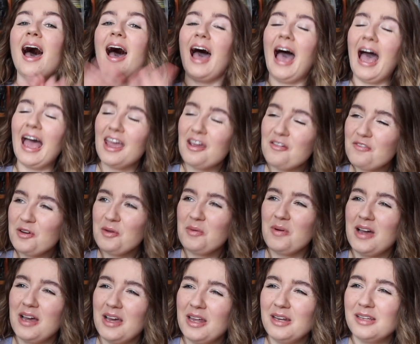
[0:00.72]
Hi
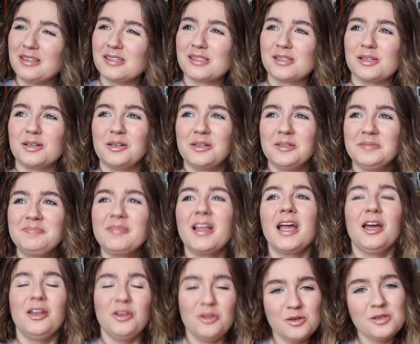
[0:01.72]
everyone! So,
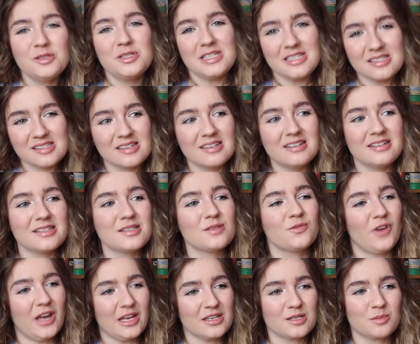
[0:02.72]
a new season is
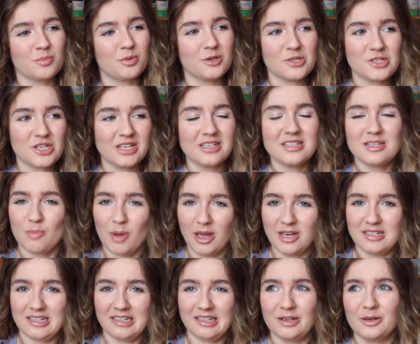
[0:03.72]
fast approaching
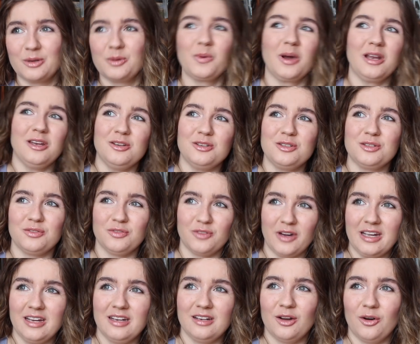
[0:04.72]
depending on when you
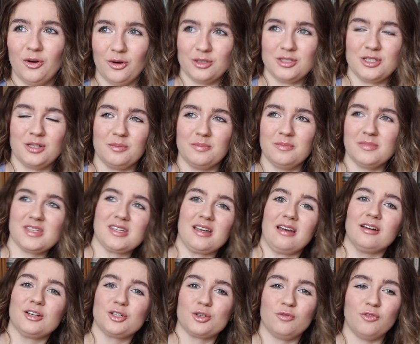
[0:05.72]
define autumn slash